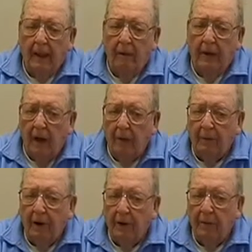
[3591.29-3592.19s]
we
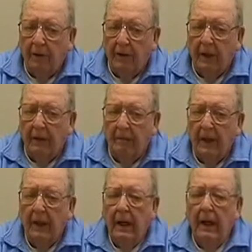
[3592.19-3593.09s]
operated with
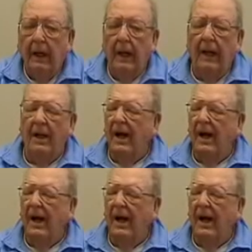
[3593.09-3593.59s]
them. Uh,